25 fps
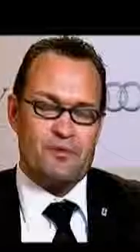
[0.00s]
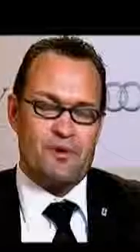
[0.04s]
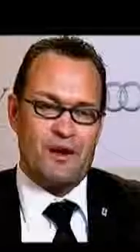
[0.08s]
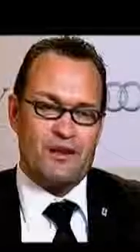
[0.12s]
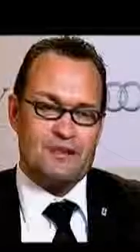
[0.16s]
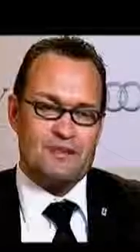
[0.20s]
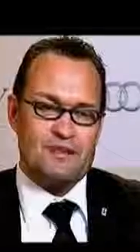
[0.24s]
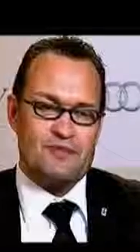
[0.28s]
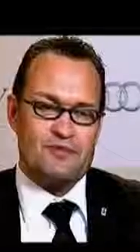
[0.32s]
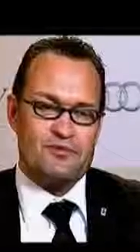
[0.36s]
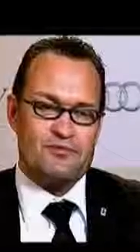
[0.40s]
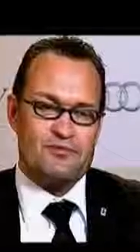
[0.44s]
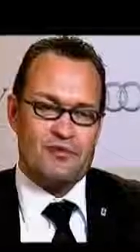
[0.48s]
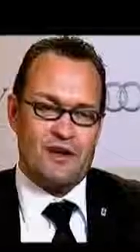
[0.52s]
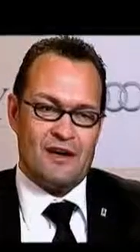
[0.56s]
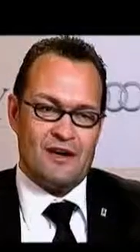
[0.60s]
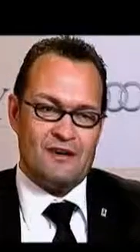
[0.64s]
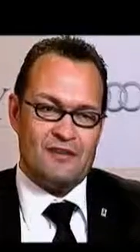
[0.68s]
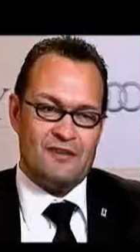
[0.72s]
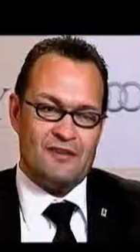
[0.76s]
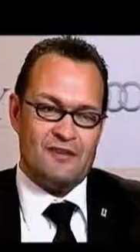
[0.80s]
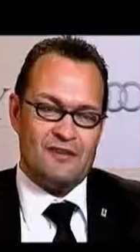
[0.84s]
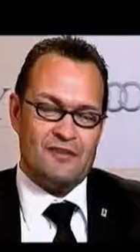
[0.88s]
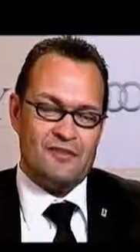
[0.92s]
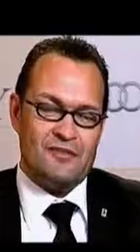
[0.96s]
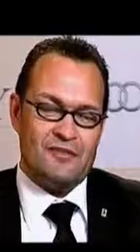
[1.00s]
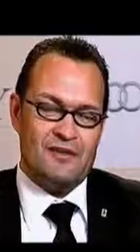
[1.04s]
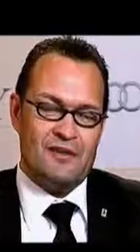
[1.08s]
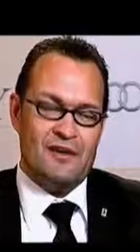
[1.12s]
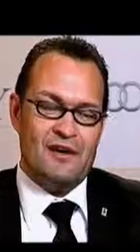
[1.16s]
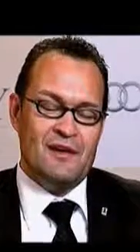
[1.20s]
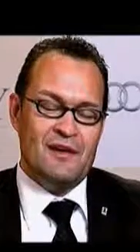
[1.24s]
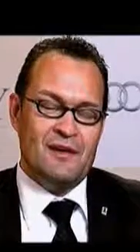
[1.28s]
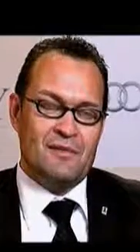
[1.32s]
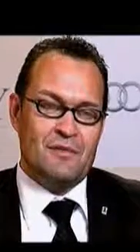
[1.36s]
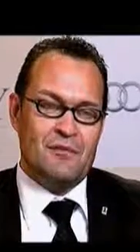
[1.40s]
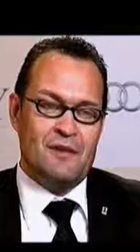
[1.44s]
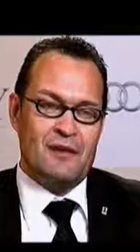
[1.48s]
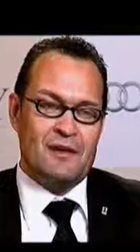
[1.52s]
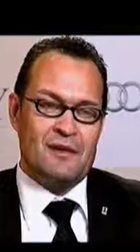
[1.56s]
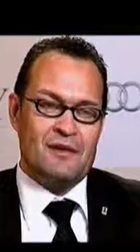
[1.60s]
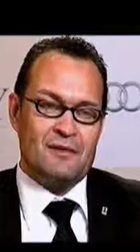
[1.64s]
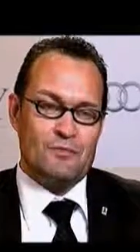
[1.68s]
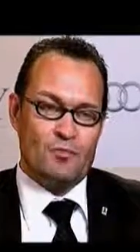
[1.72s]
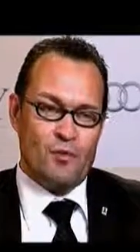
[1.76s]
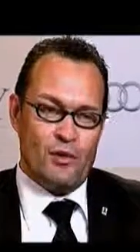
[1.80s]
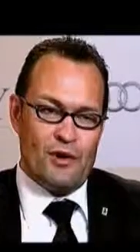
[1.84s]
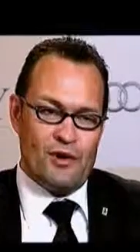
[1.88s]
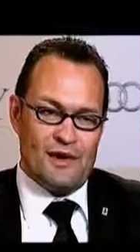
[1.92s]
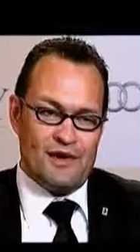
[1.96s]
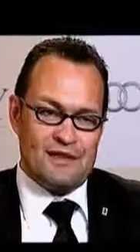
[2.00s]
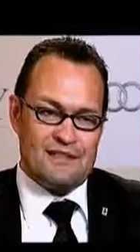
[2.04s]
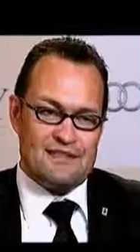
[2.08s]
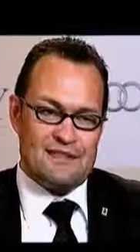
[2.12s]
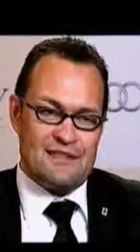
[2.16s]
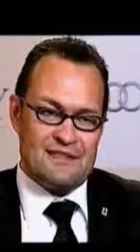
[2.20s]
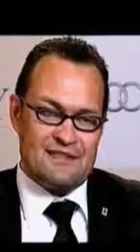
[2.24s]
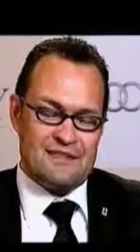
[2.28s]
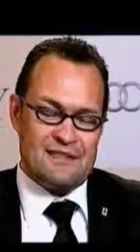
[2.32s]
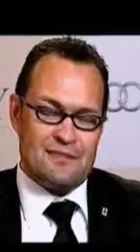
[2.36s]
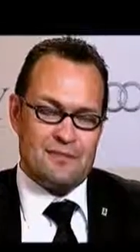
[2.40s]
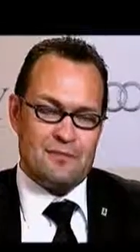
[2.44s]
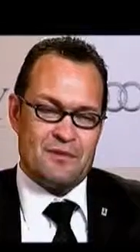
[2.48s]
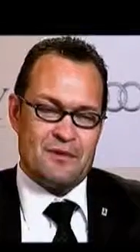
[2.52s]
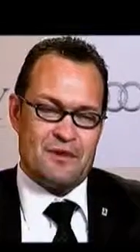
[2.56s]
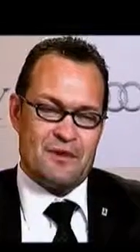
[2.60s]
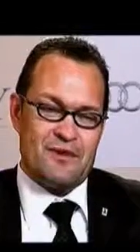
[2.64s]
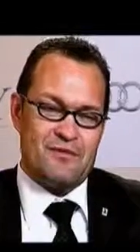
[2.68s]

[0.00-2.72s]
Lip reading: price attractive, make it more accessible?